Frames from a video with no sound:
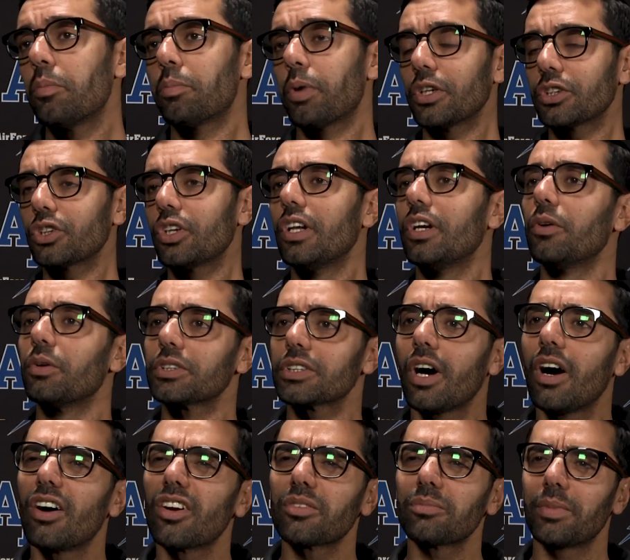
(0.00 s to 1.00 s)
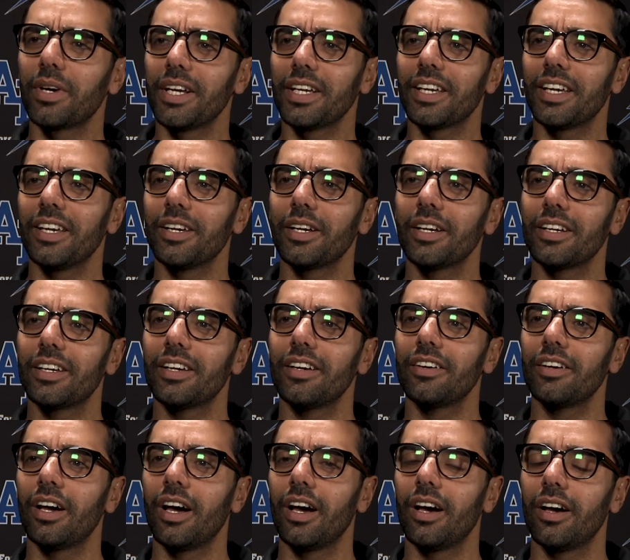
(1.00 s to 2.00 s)
personally, it was a heartbreaking
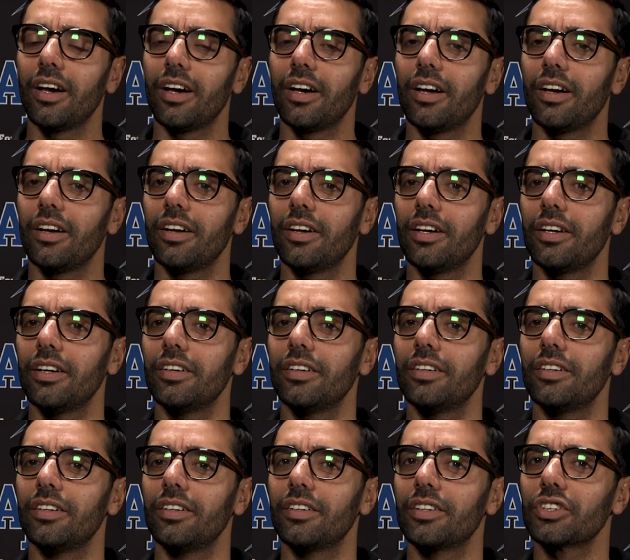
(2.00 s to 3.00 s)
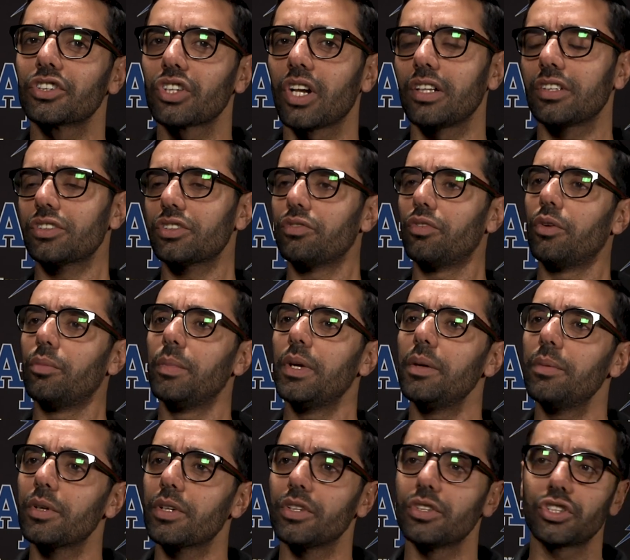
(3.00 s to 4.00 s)
uh, results for me
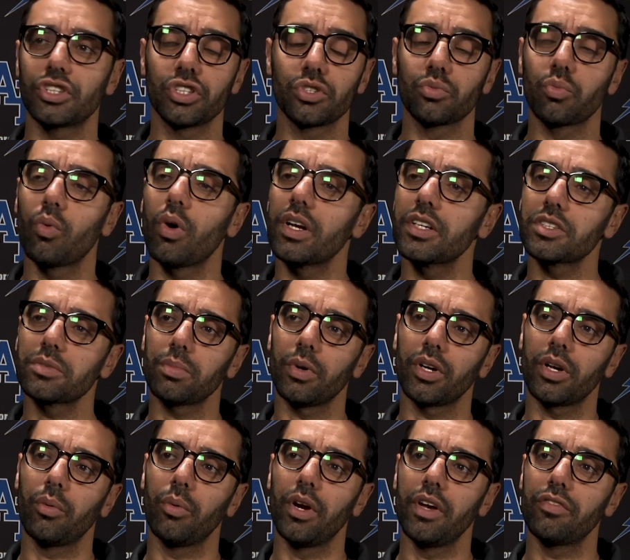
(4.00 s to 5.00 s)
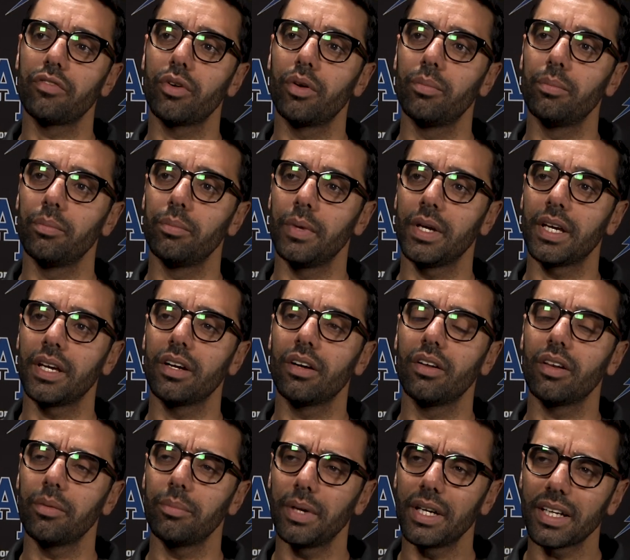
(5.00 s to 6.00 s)
because she's one spot away from making
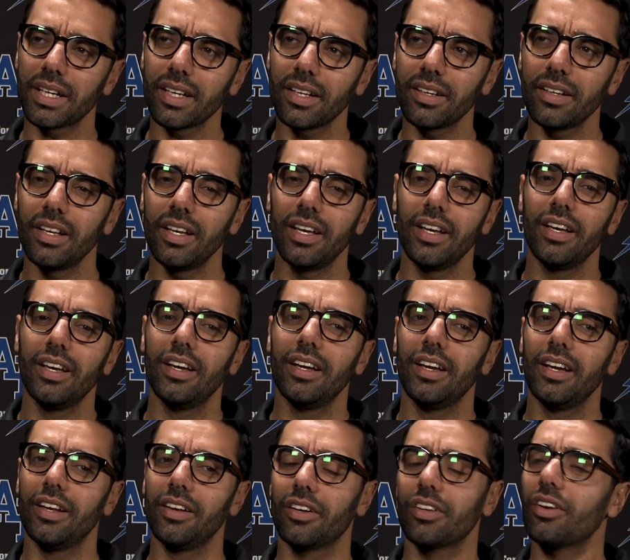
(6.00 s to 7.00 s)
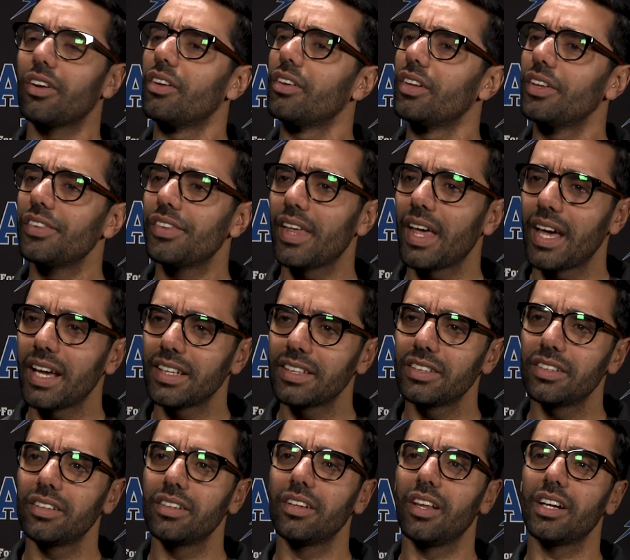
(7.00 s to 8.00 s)
All American, and not only that,
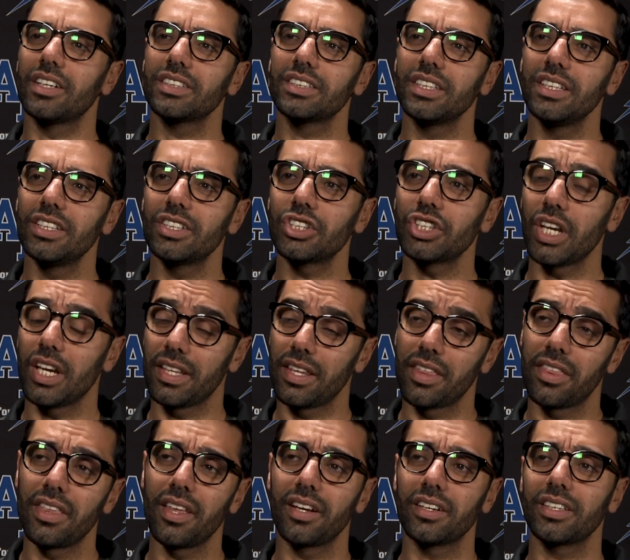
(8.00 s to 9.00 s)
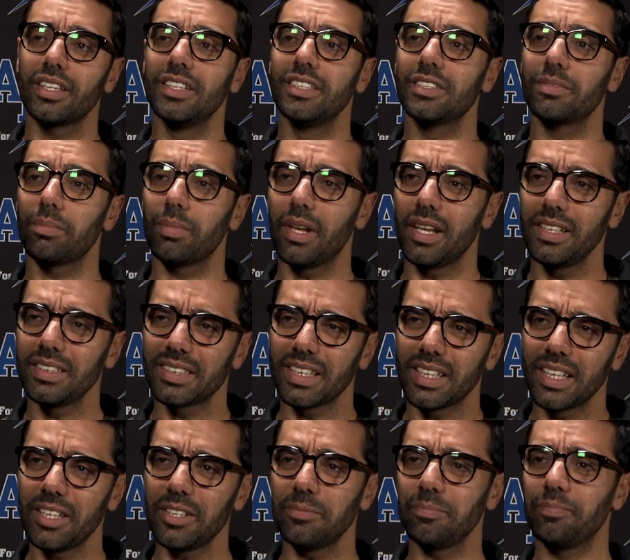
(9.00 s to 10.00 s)
last year she had the 13th place
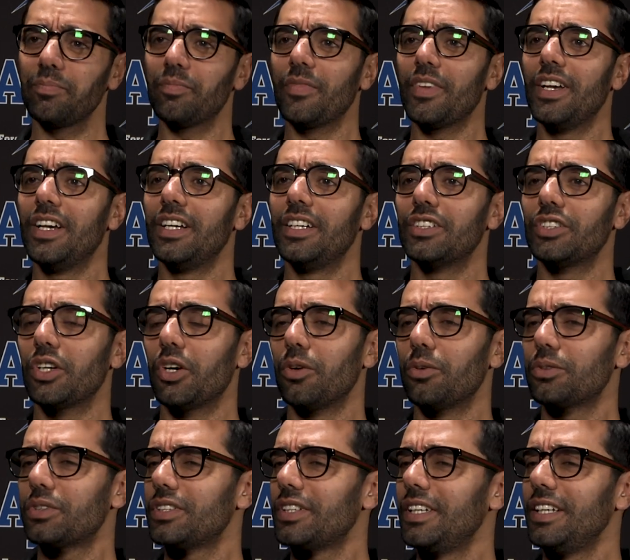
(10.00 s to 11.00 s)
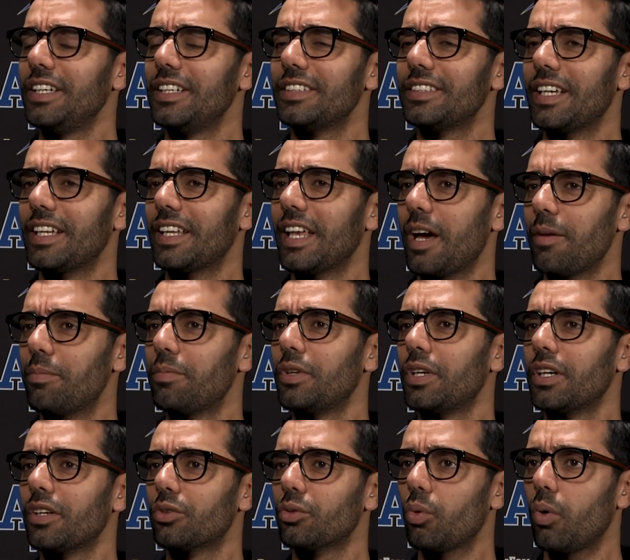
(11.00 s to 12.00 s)
again. So seeing that
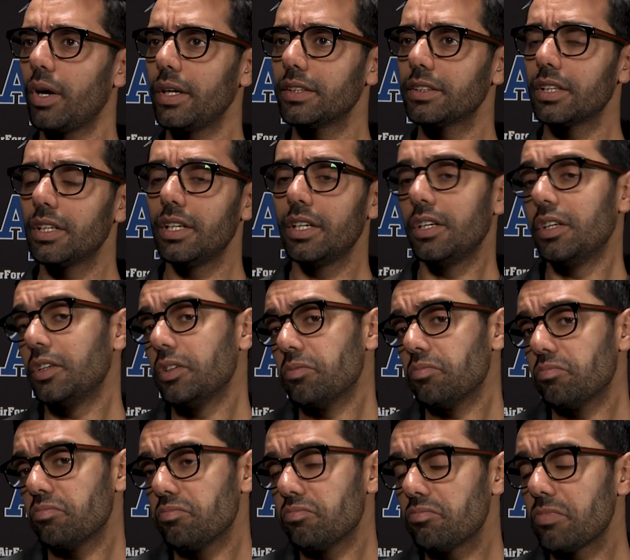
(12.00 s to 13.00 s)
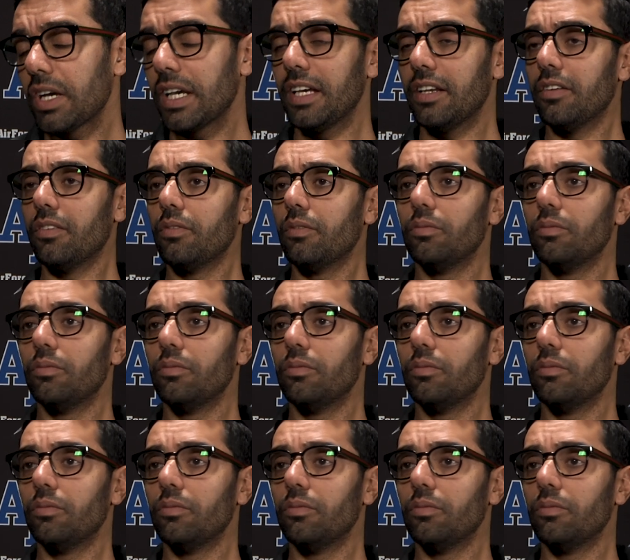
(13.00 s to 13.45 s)
happening twice, again,